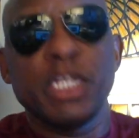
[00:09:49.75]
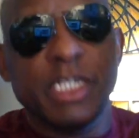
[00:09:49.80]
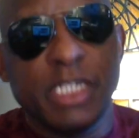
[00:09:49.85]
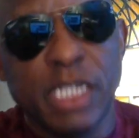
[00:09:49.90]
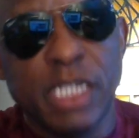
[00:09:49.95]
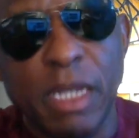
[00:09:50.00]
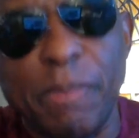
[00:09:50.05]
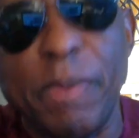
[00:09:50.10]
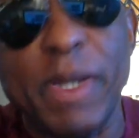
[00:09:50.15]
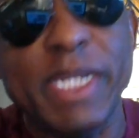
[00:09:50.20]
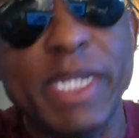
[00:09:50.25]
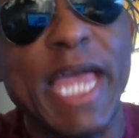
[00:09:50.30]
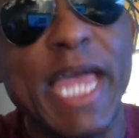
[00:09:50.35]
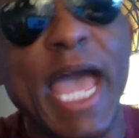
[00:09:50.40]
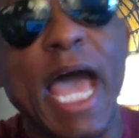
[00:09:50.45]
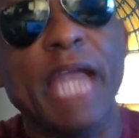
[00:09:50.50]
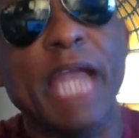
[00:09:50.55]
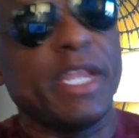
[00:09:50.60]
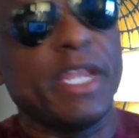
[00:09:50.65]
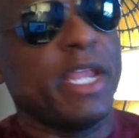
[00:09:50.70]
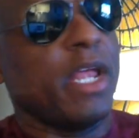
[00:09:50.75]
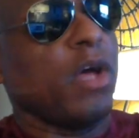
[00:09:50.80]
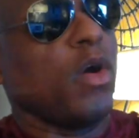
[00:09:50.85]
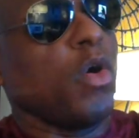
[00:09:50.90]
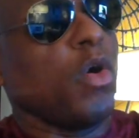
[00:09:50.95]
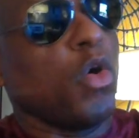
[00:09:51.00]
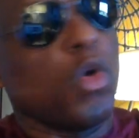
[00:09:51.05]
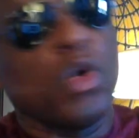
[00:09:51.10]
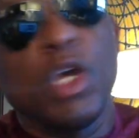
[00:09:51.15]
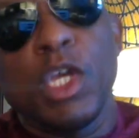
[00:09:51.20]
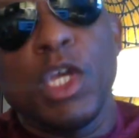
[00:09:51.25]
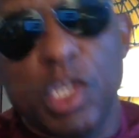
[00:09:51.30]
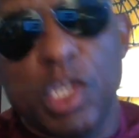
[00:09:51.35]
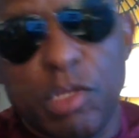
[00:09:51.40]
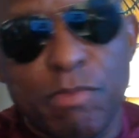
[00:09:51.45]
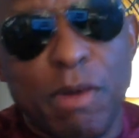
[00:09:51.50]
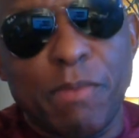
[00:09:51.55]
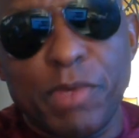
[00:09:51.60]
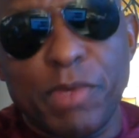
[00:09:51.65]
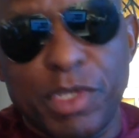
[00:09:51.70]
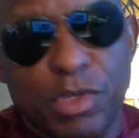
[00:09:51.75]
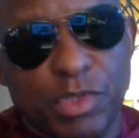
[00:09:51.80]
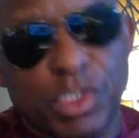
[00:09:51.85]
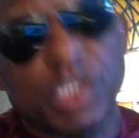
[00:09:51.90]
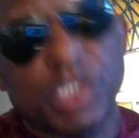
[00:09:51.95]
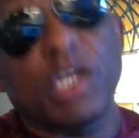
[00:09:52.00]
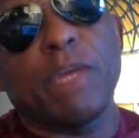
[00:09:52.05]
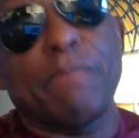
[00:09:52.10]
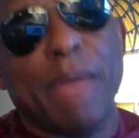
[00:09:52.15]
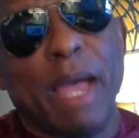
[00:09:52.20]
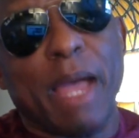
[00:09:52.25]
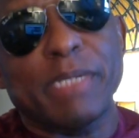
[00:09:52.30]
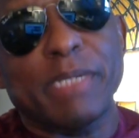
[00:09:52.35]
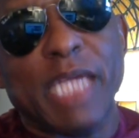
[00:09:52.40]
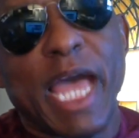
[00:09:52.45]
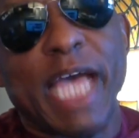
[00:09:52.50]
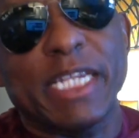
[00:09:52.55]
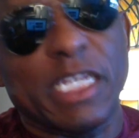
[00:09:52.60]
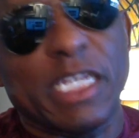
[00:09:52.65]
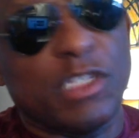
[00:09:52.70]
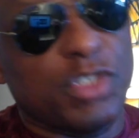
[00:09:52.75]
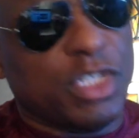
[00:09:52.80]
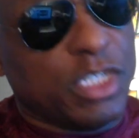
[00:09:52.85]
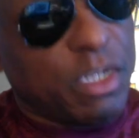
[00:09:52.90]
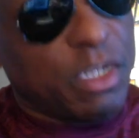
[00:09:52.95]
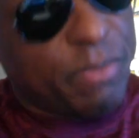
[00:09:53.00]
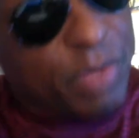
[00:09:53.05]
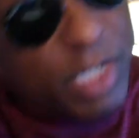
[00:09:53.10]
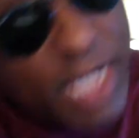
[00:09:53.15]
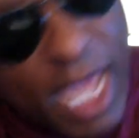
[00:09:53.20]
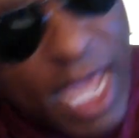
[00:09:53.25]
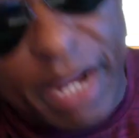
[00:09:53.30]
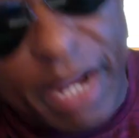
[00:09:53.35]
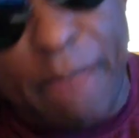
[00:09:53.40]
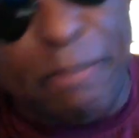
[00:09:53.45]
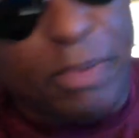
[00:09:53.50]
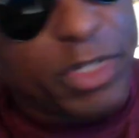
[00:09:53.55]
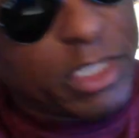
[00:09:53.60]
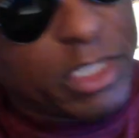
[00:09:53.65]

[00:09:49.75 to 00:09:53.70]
Dip her down in that hole. You remember when you used to get baptized, they used to dip you down, that preacher